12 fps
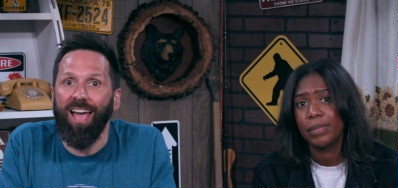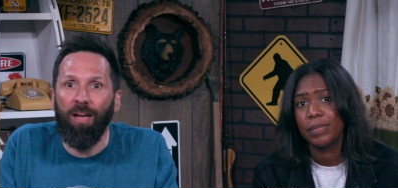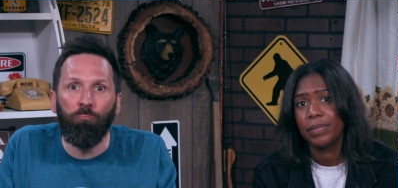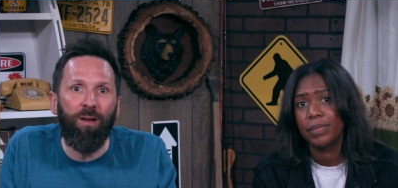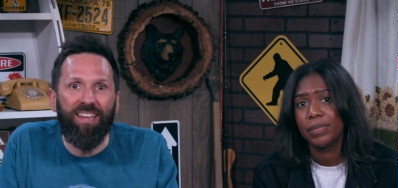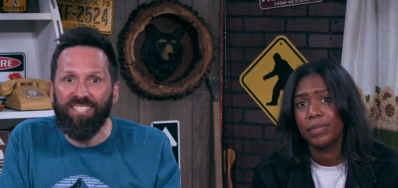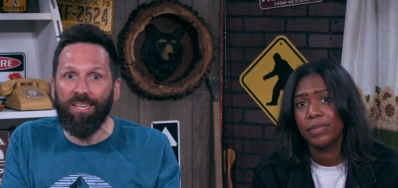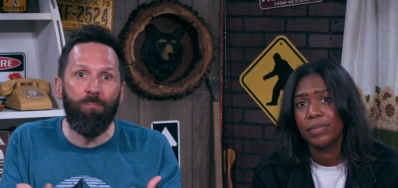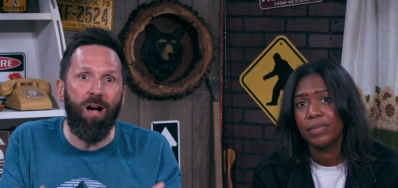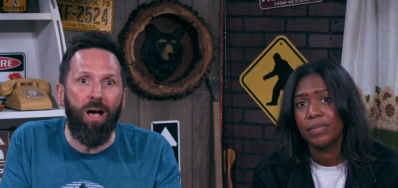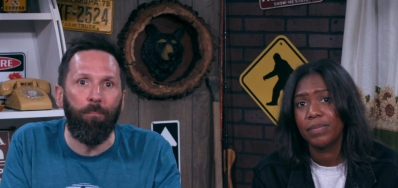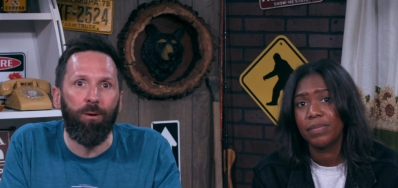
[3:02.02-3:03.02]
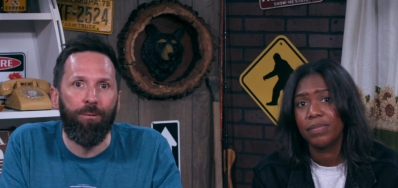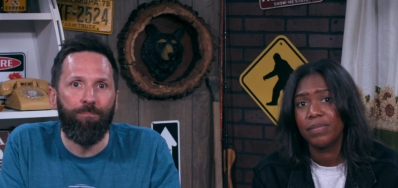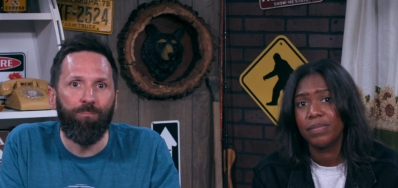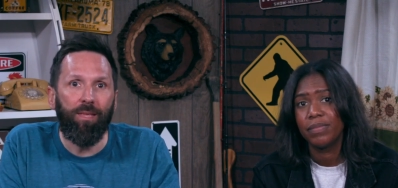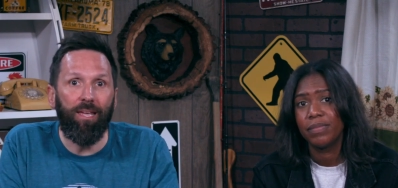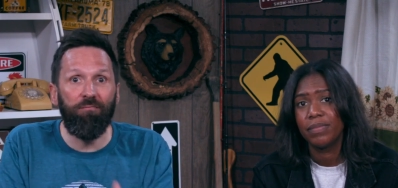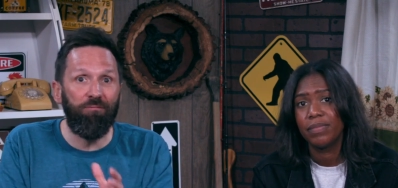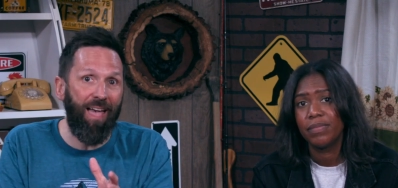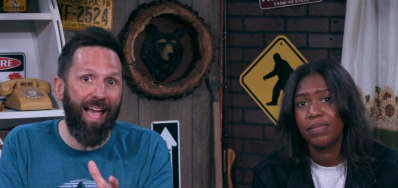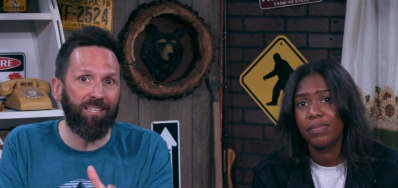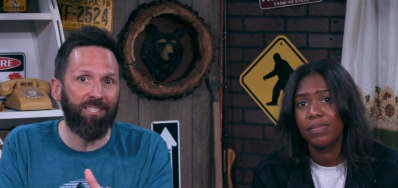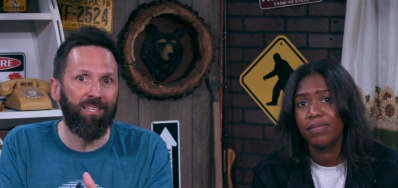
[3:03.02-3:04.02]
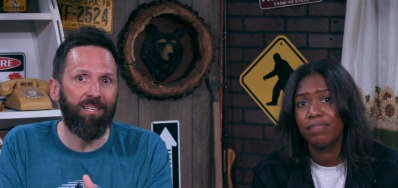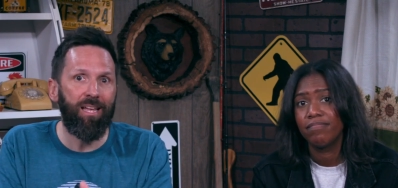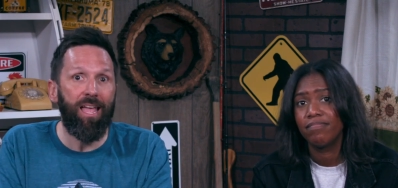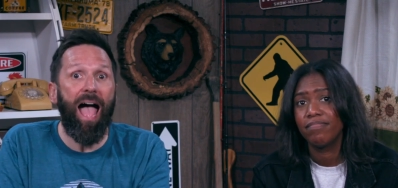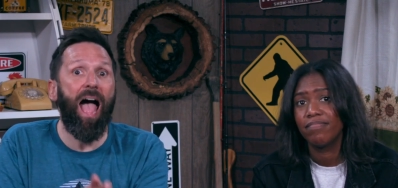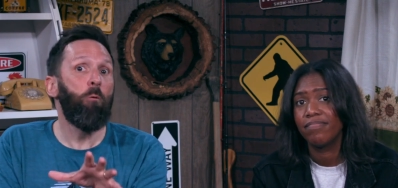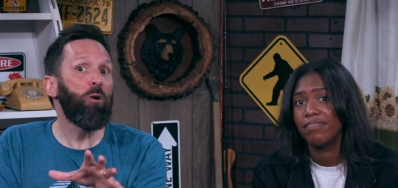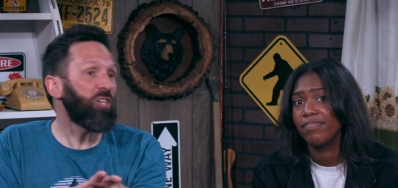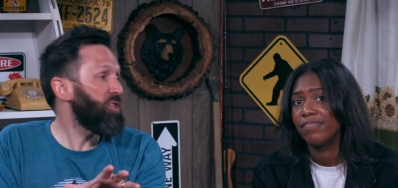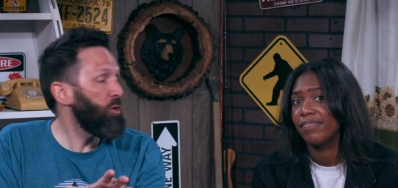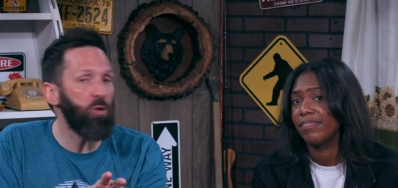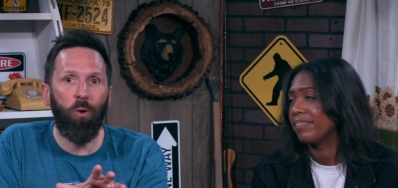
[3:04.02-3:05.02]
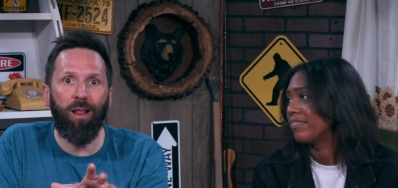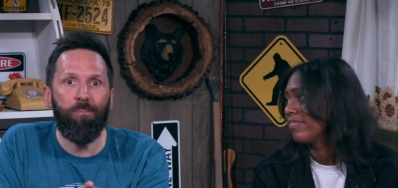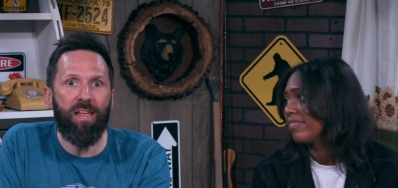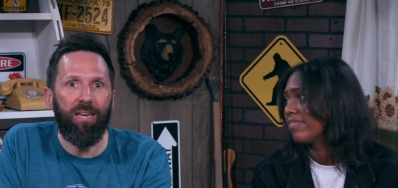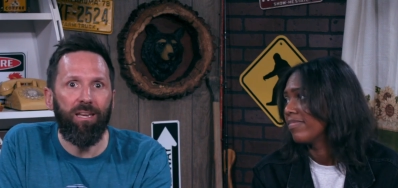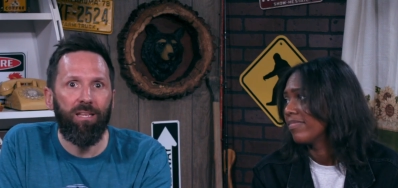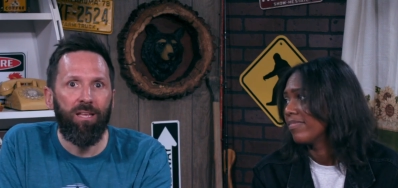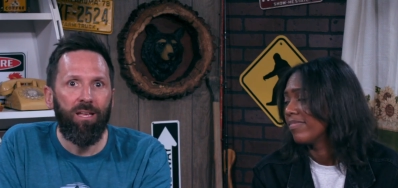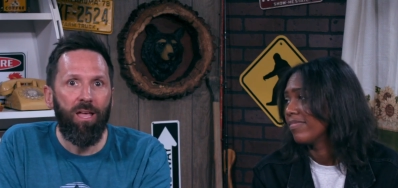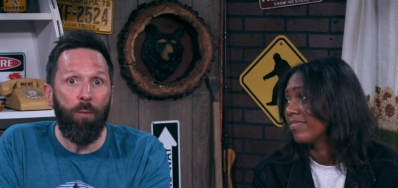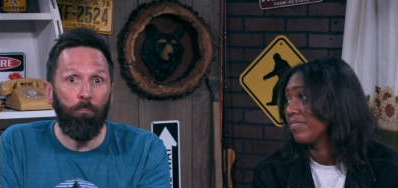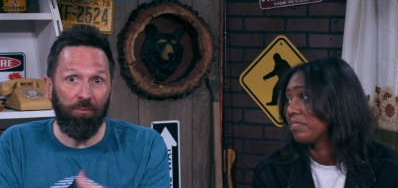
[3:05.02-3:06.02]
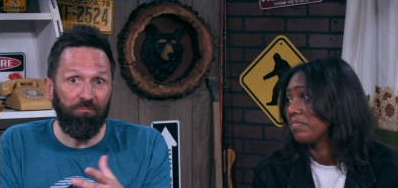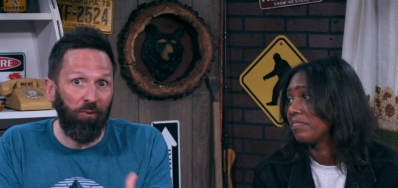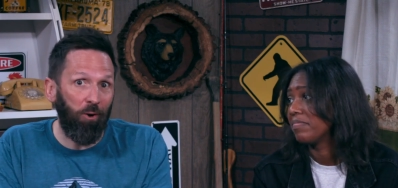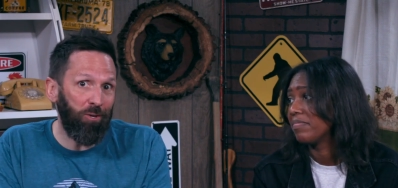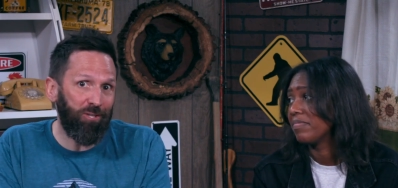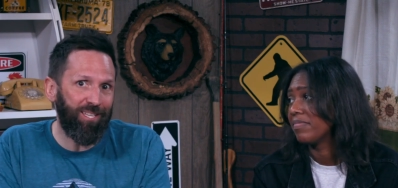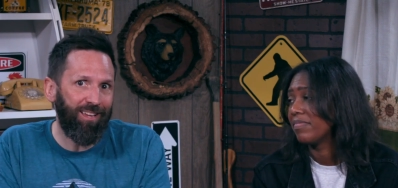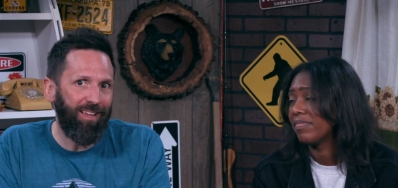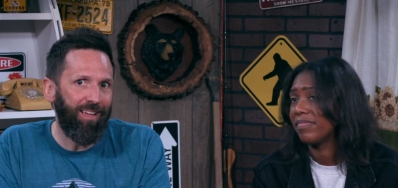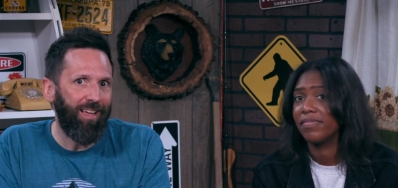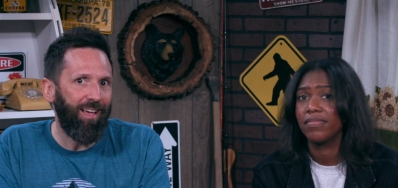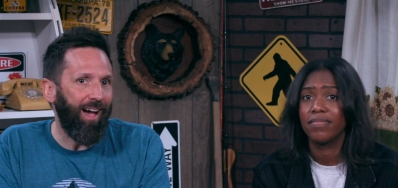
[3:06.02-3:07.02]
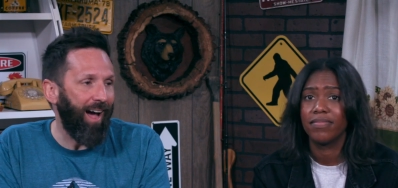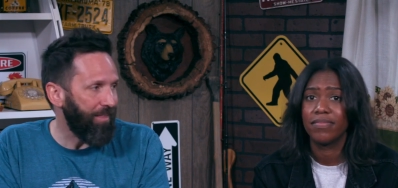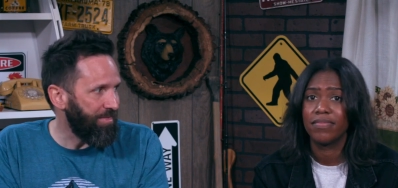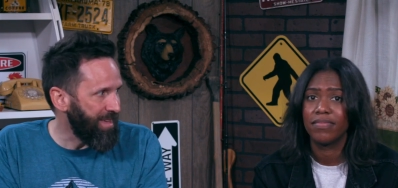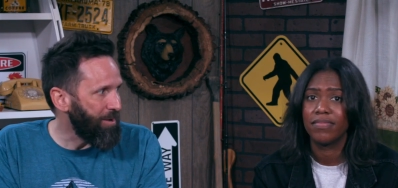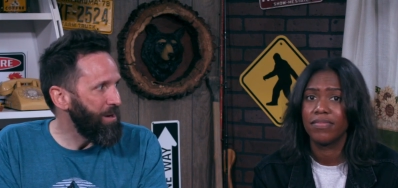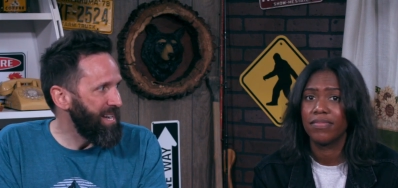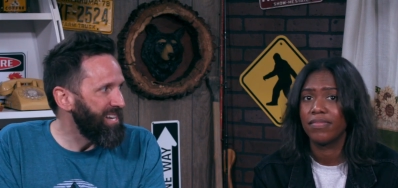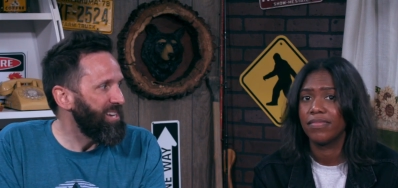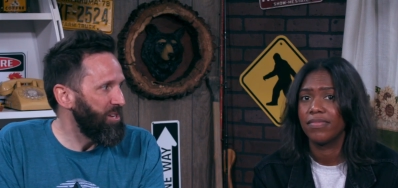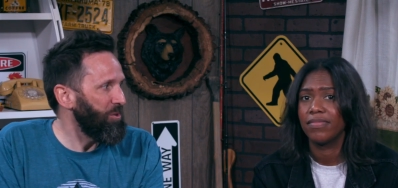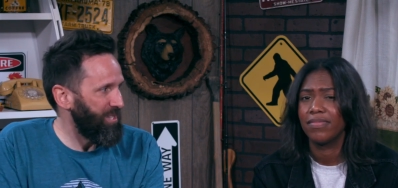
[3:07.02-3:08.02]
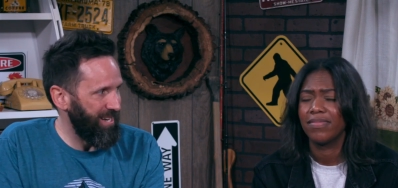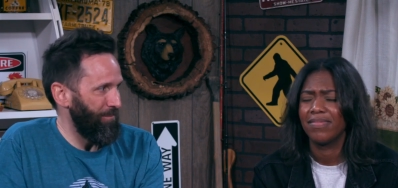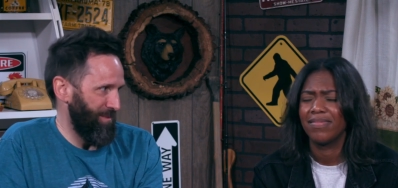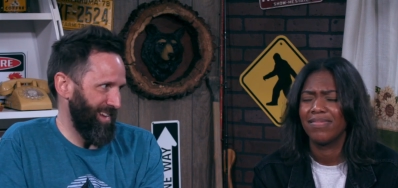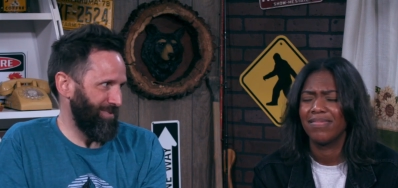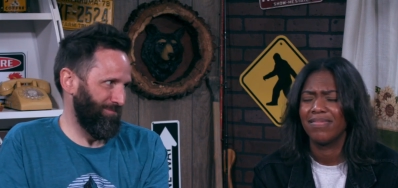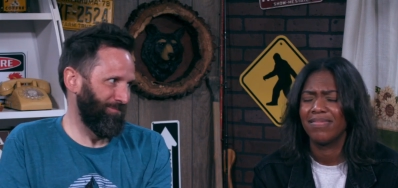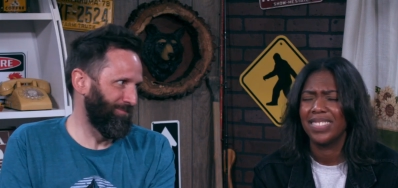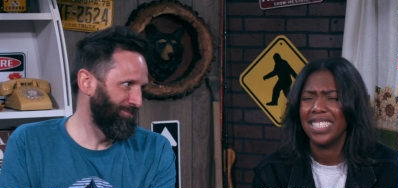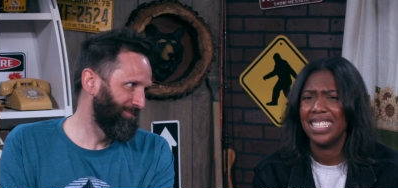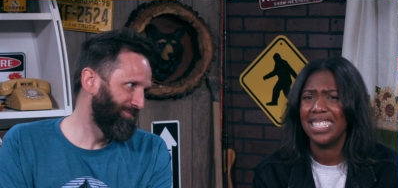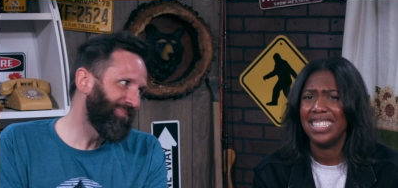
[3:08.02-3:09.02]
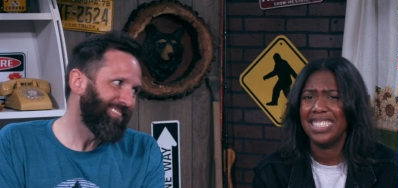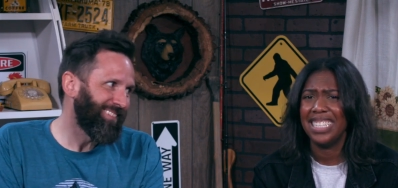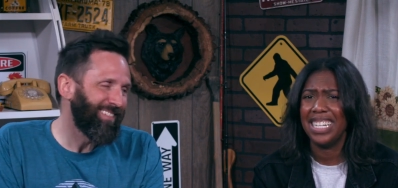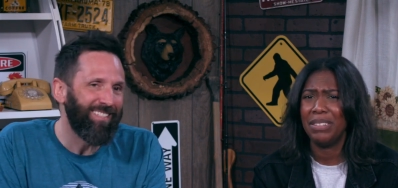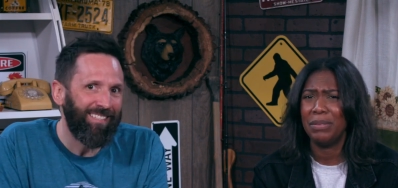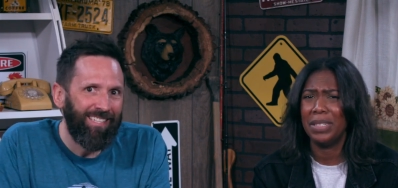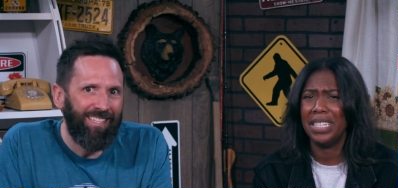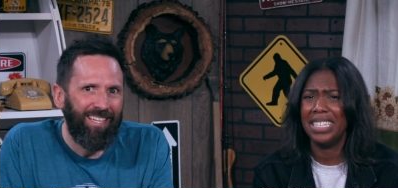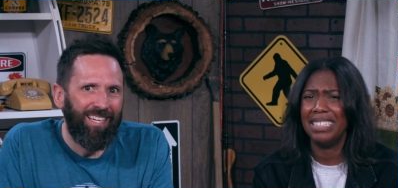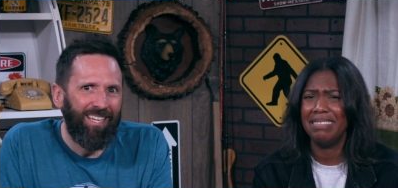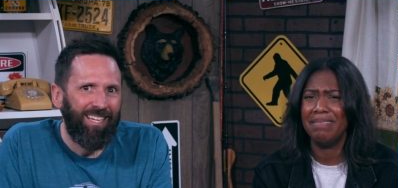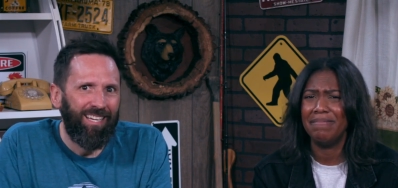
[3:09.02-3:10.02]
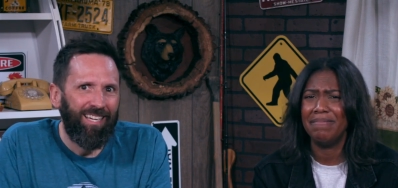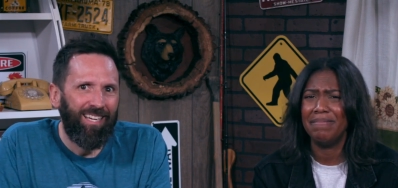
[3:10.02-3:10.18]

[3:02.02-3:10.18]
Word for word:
Speaker 1: God raised him up. In fact, I want to show you what I mean. But first, I think we need to do something.
Speaker 2: Like what?